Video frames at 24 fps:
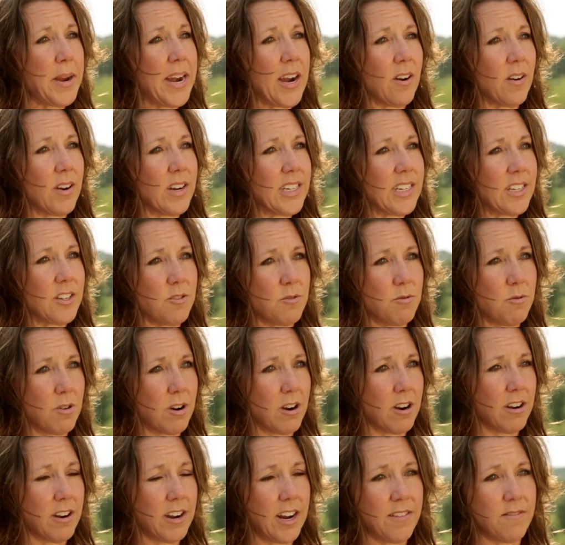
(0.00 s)
parents who
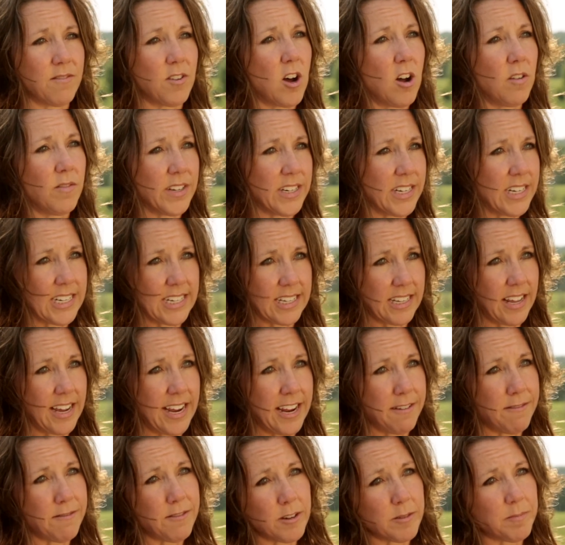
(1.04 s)
were involved in his
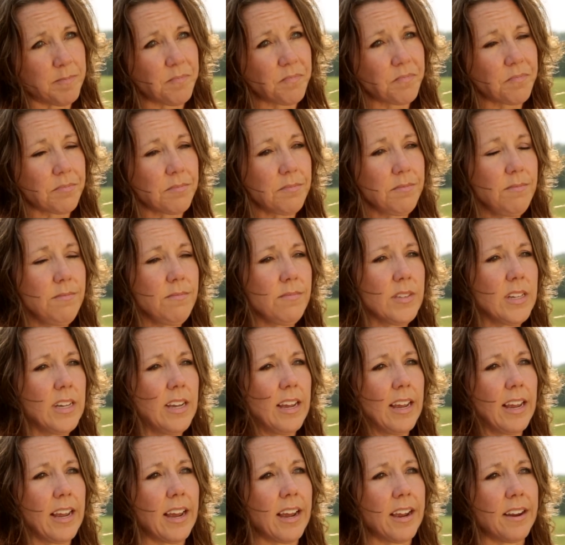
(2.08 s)
life.
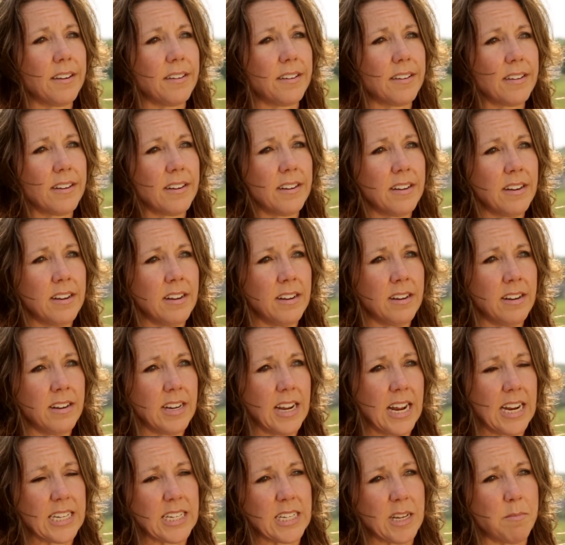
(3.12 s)
And
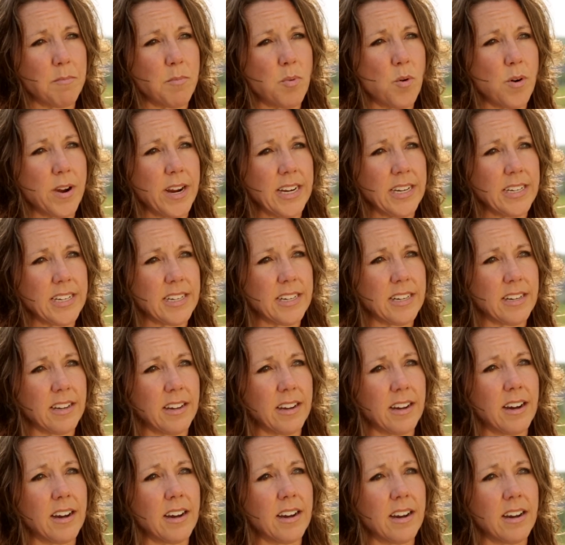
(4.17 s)
at some point
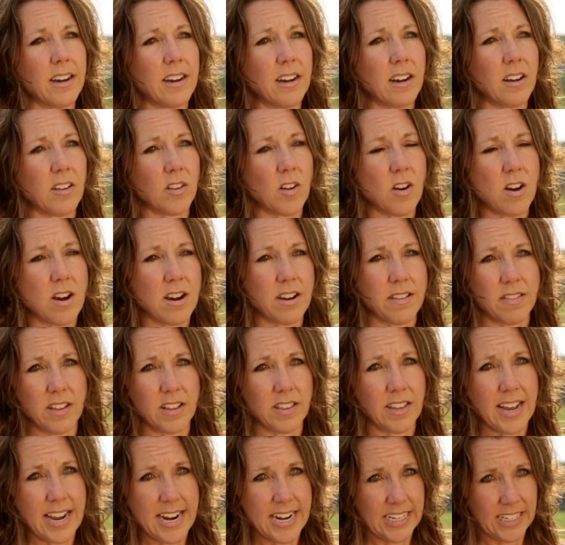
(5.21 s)
along
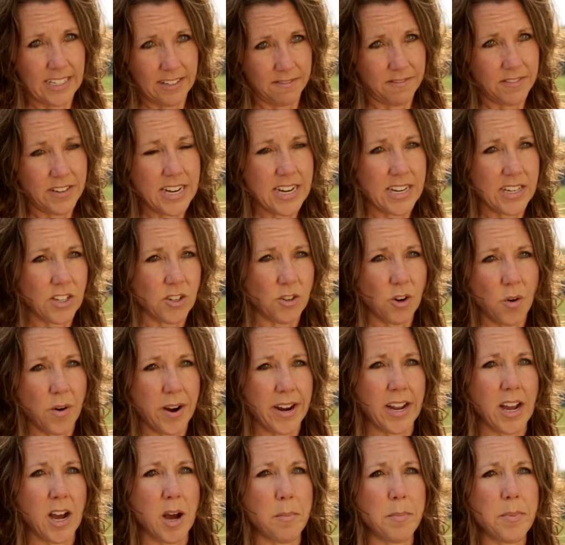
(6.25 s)
the lines of kids
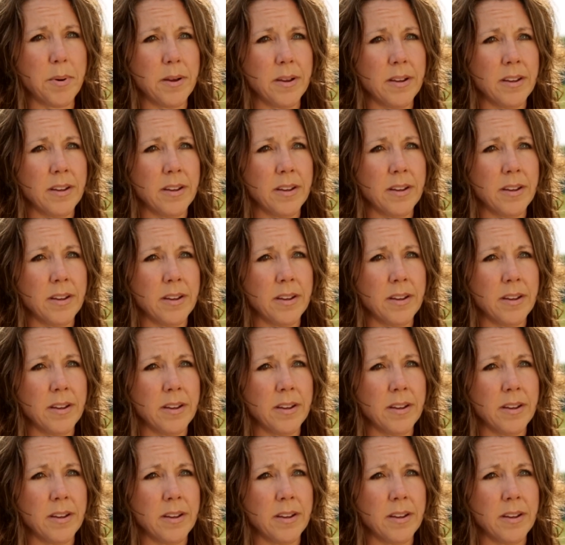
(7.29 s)
growing up,